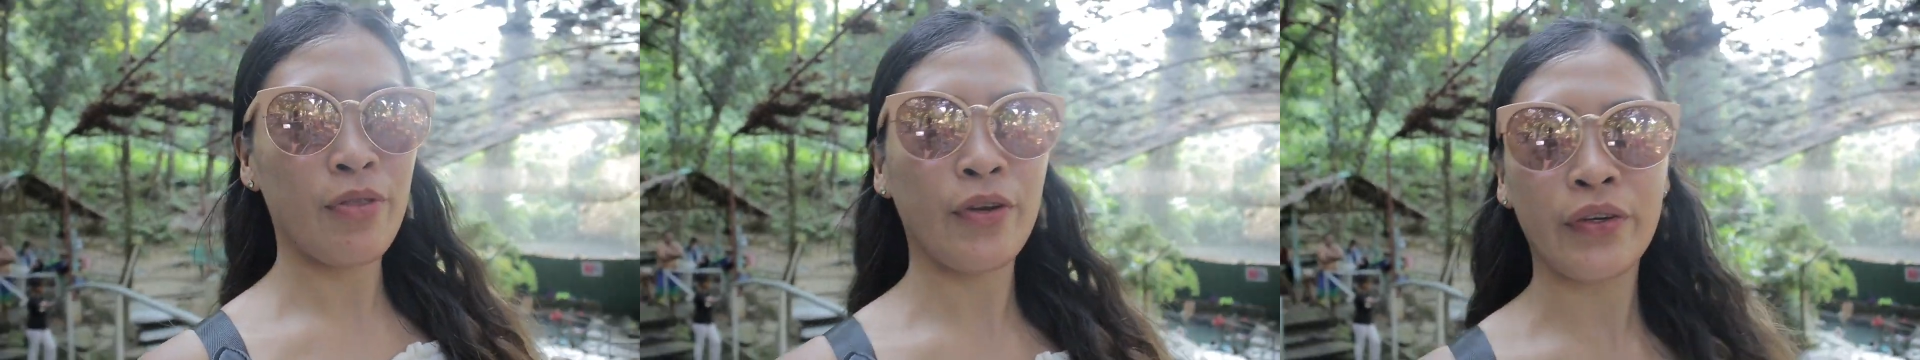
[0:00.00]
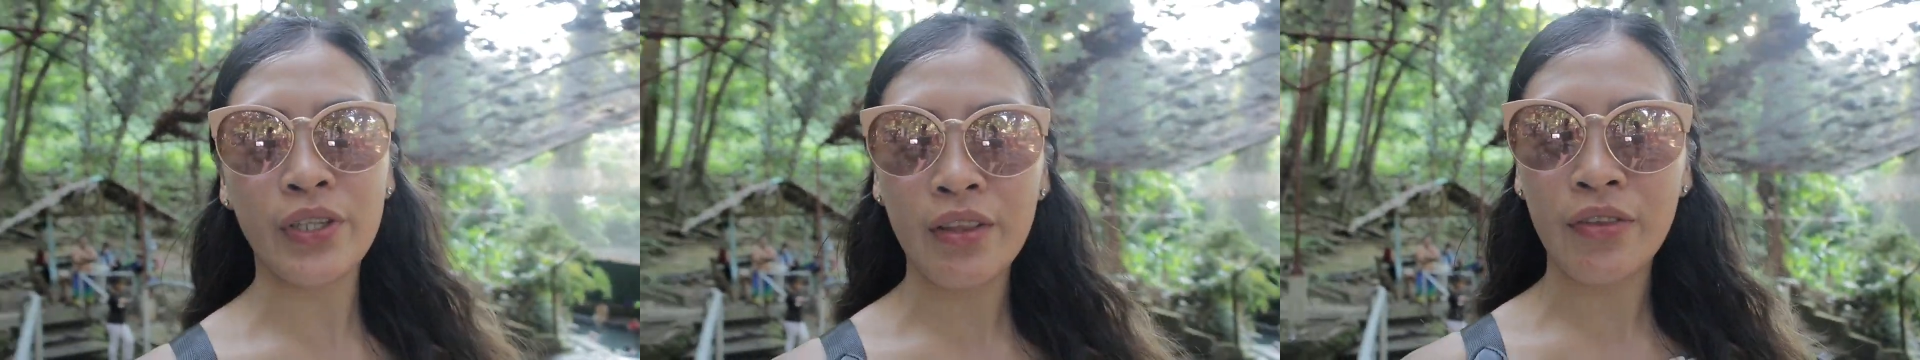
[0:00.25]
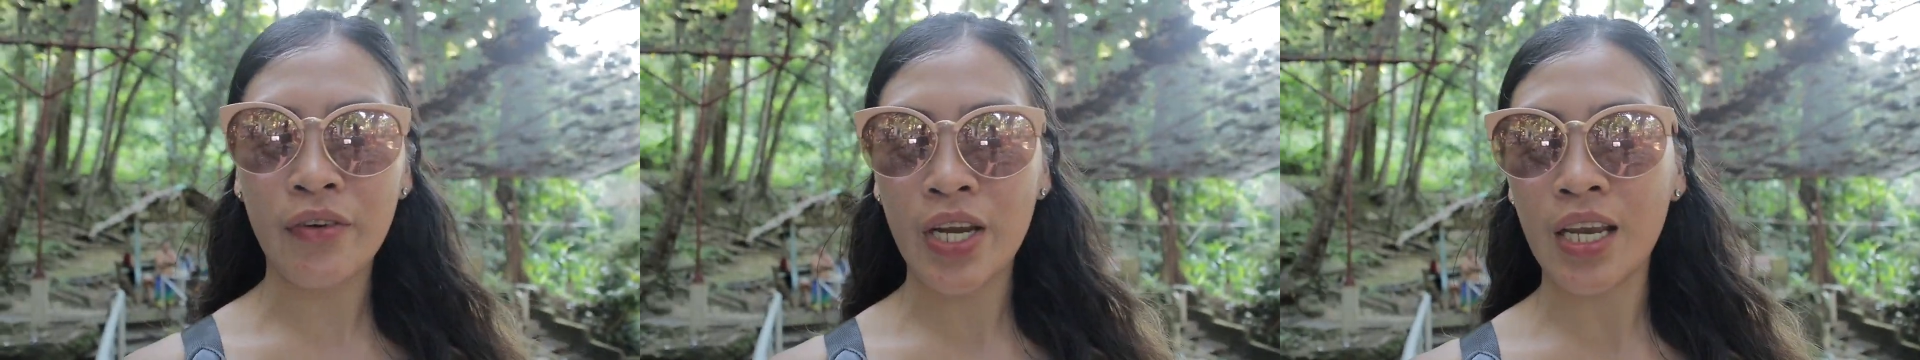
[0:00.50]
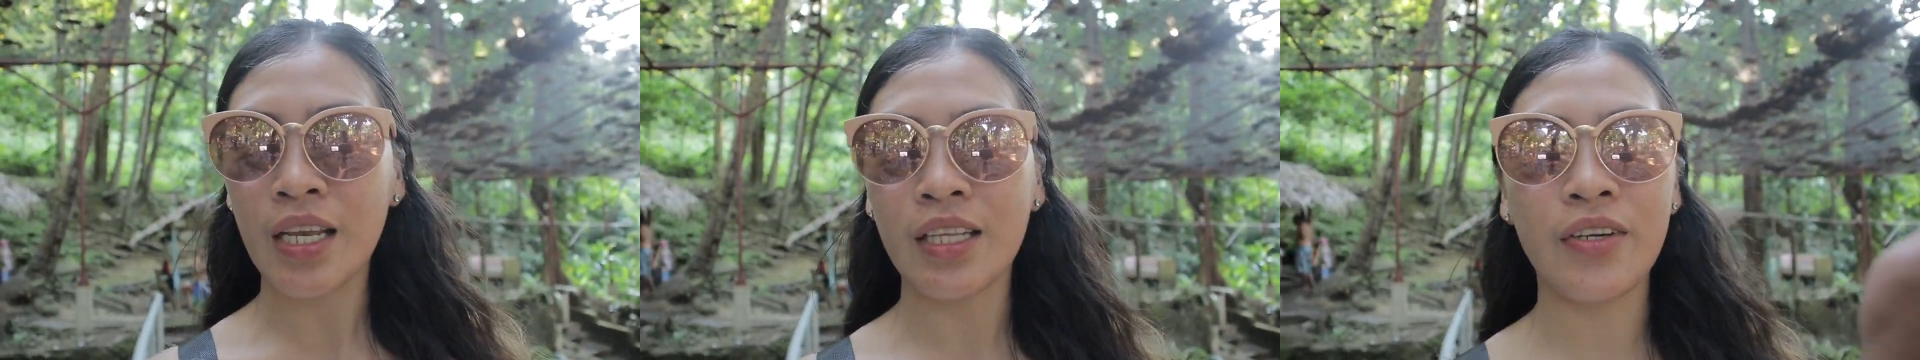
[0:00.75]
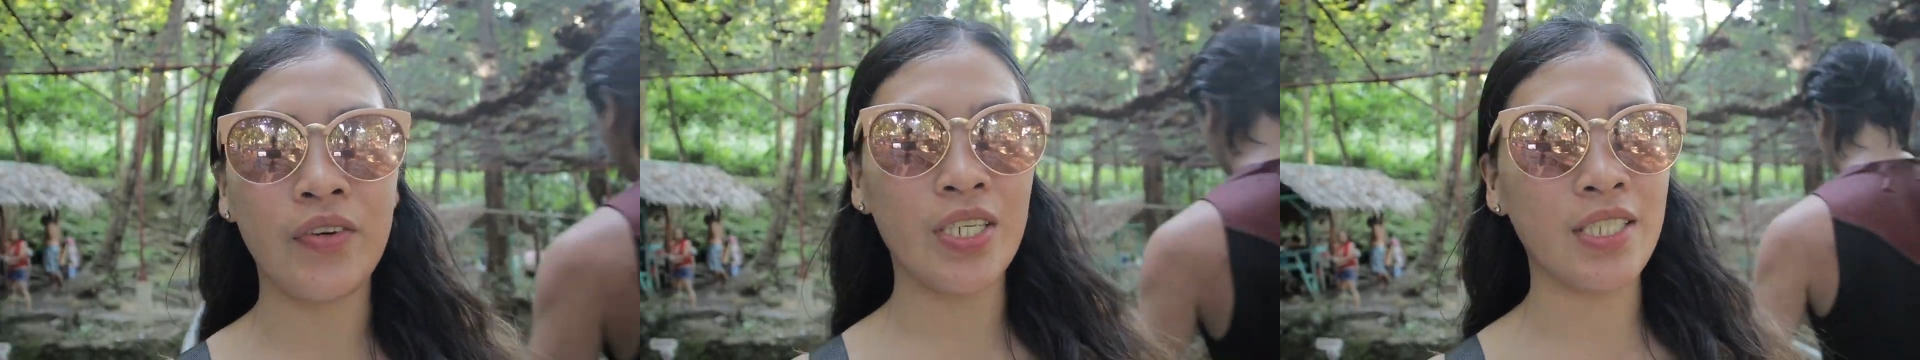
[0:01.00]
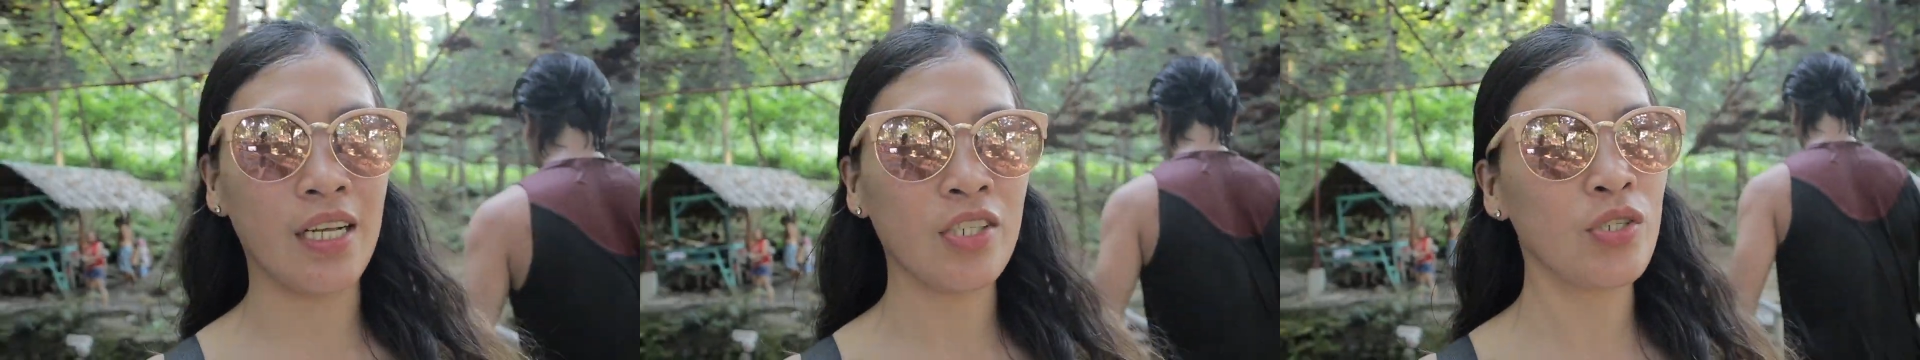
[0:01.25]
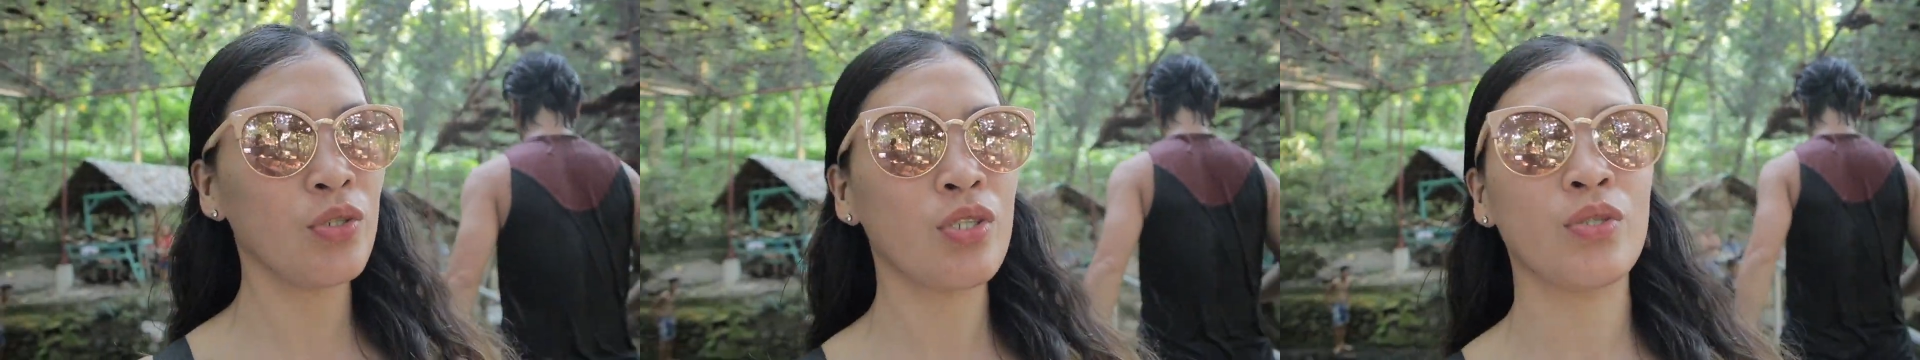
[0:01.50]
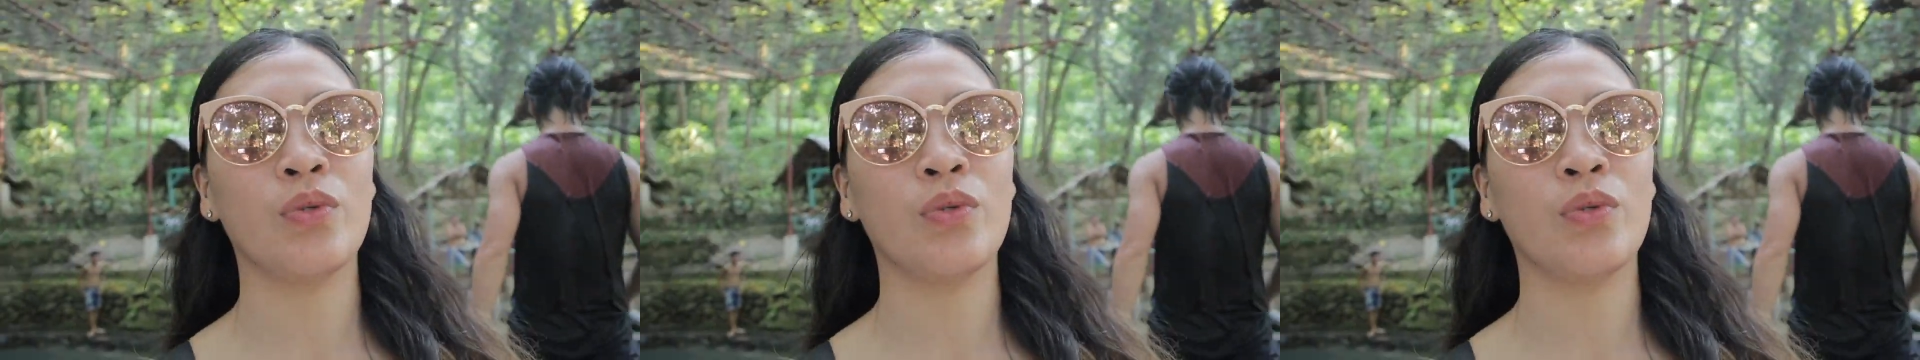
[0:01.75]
33 degrees Celsius